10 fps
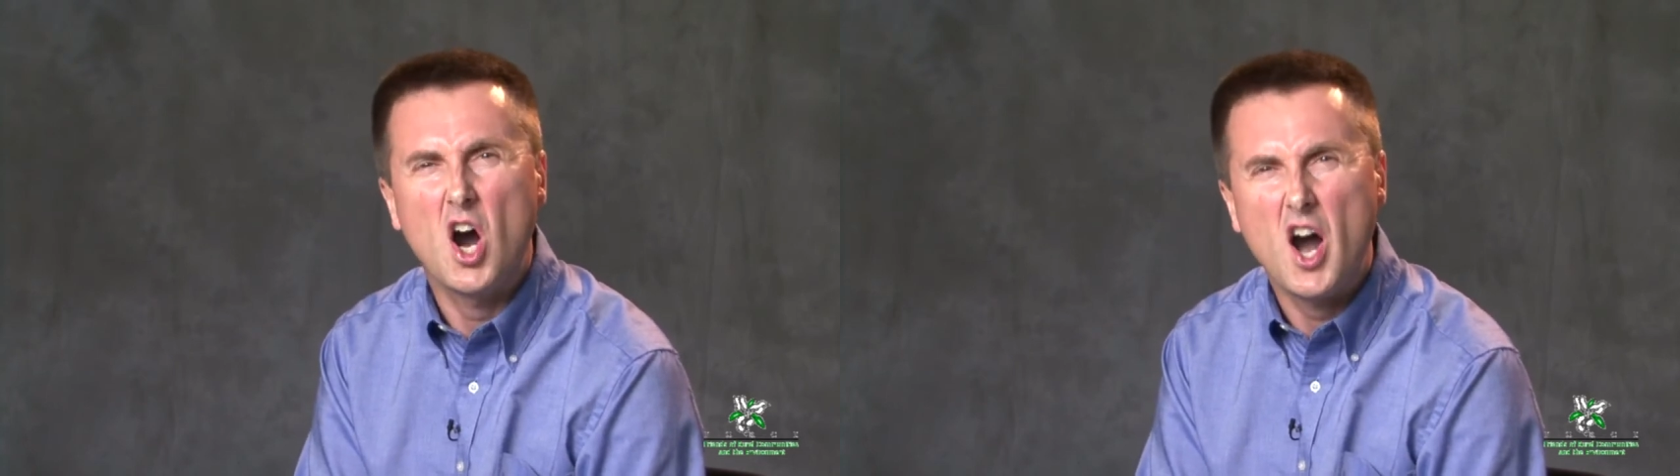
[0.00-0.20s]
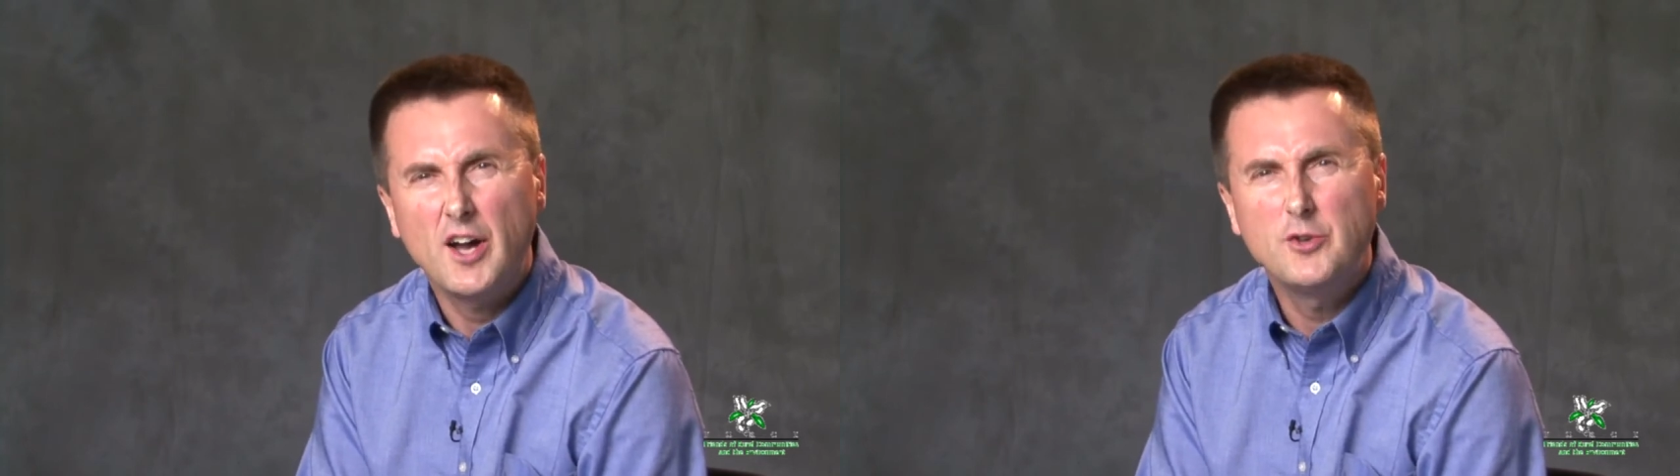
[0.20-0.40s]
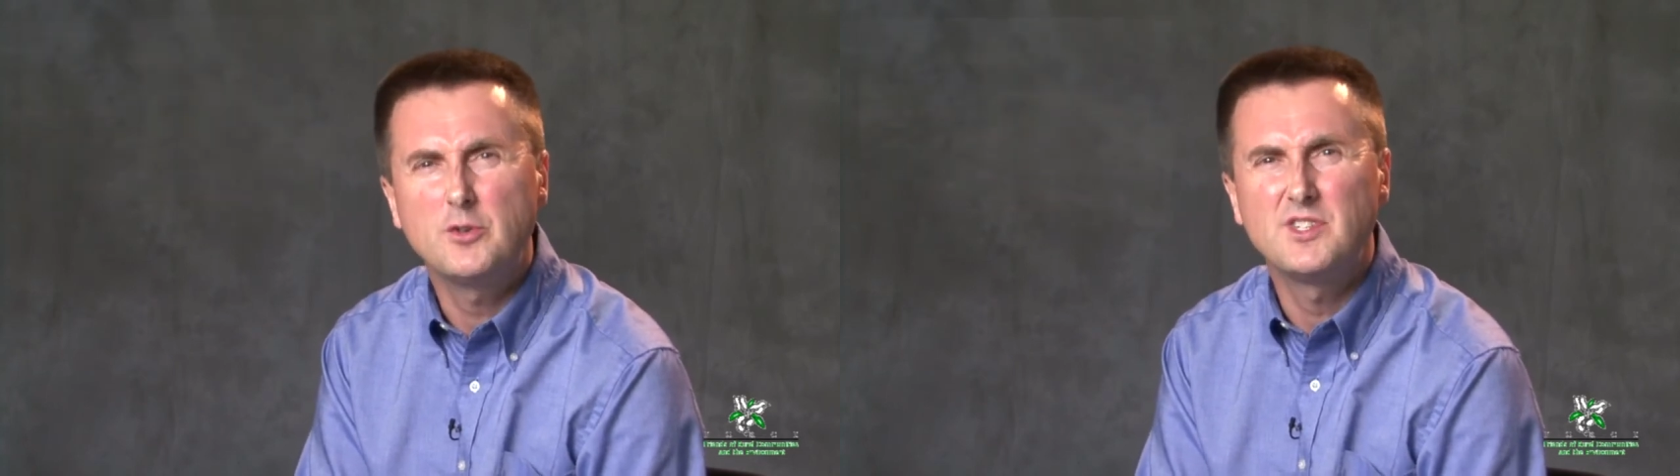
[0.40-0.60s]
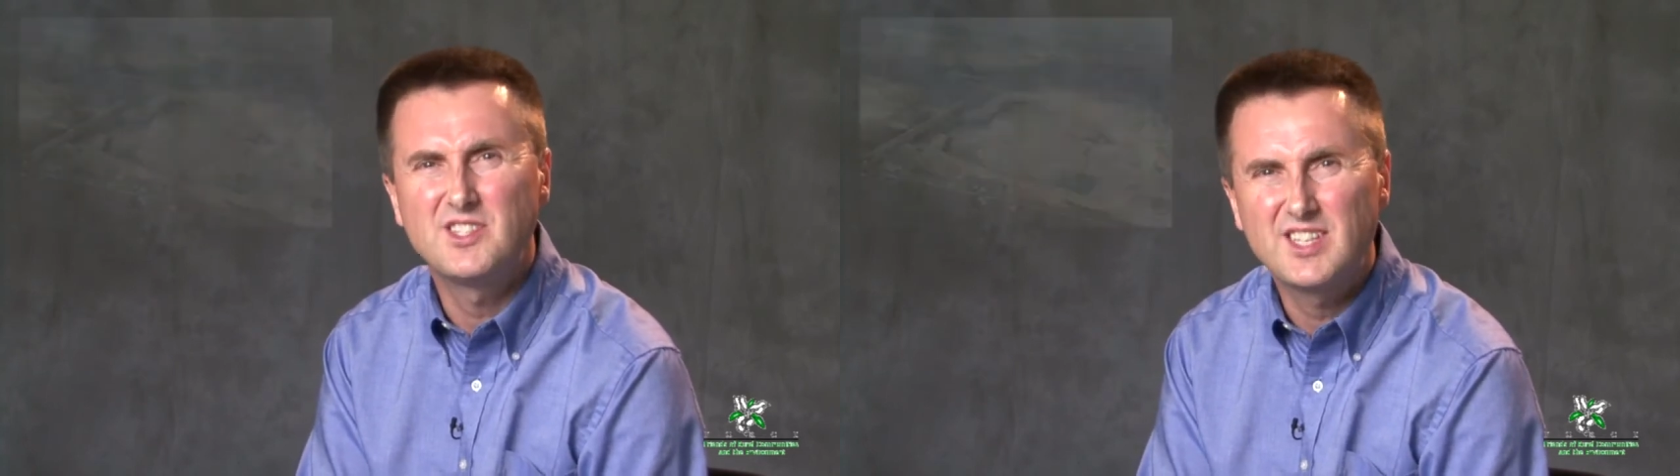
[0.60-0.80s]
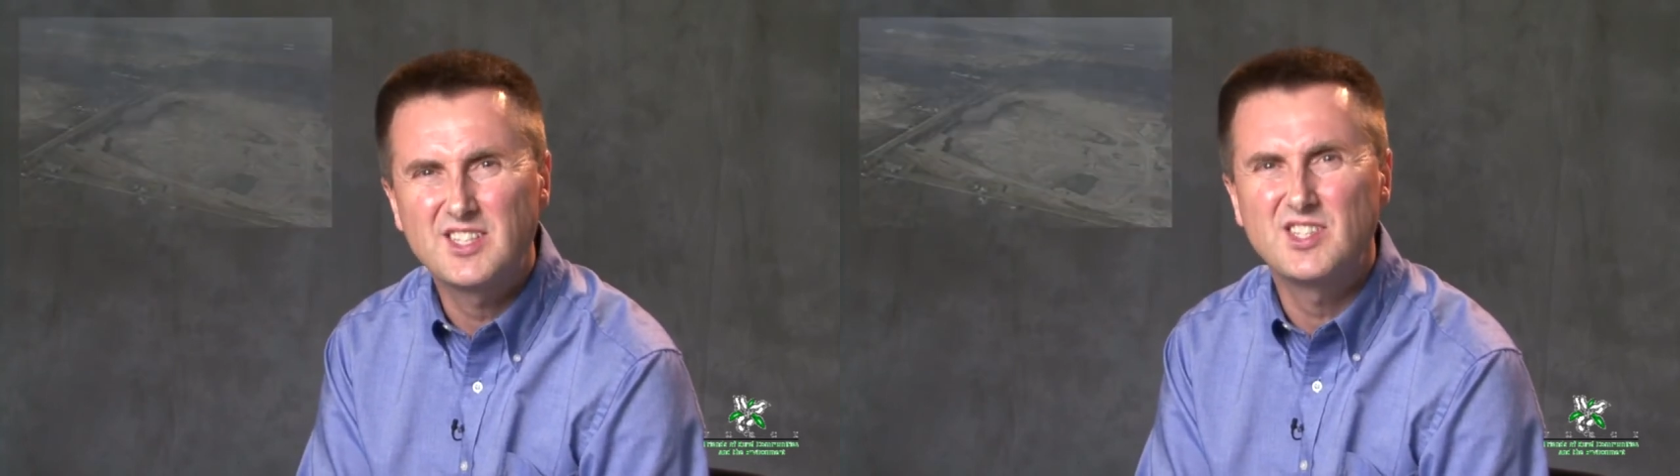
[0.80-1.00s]

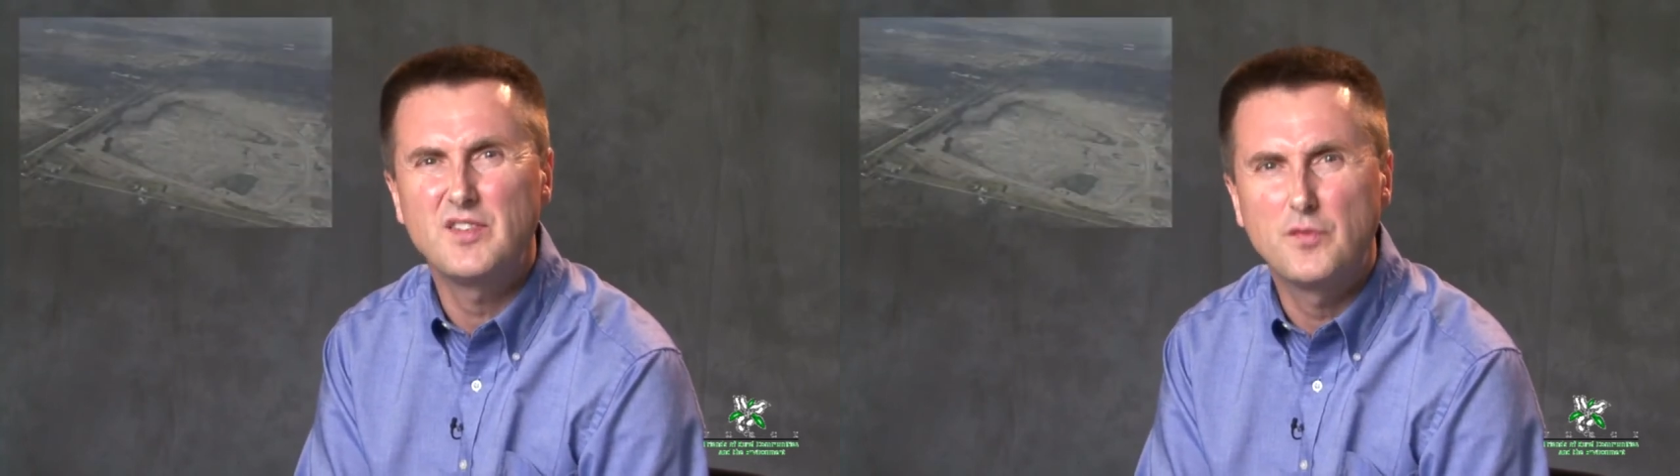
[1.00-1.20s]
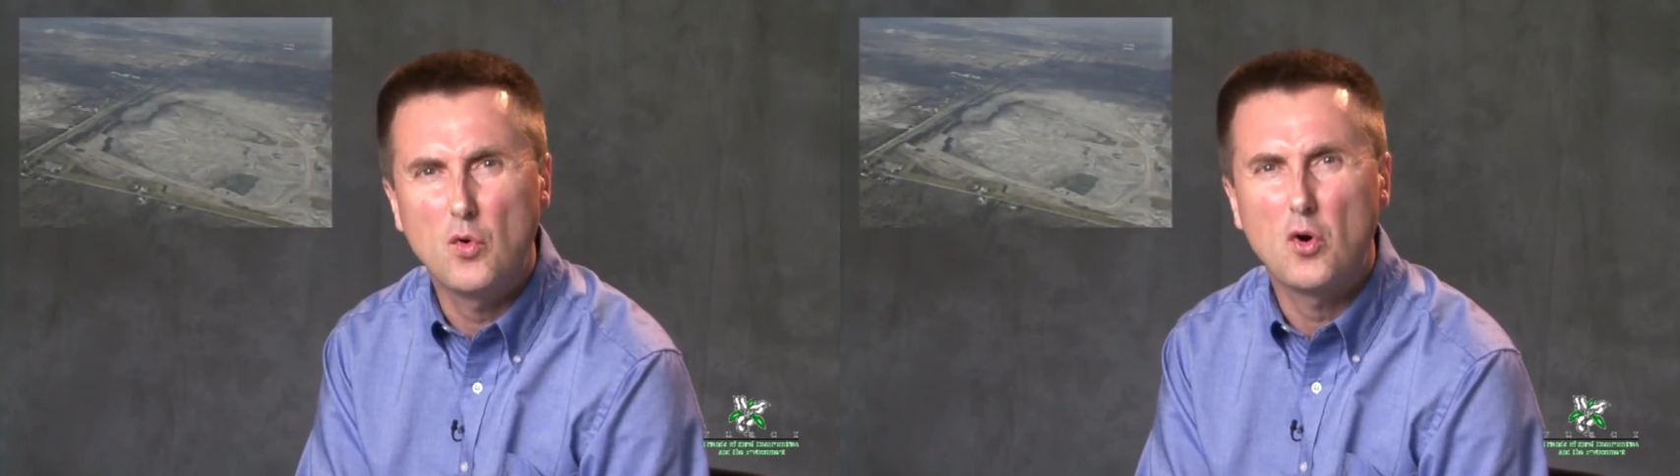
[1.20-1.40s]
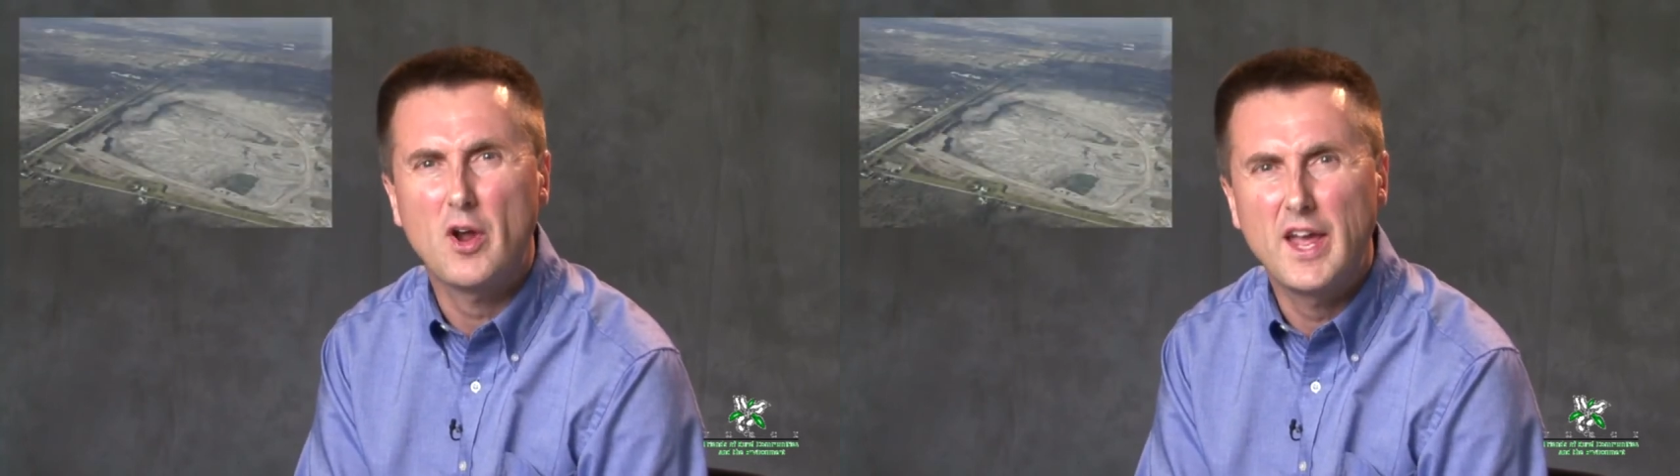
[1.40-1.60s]
164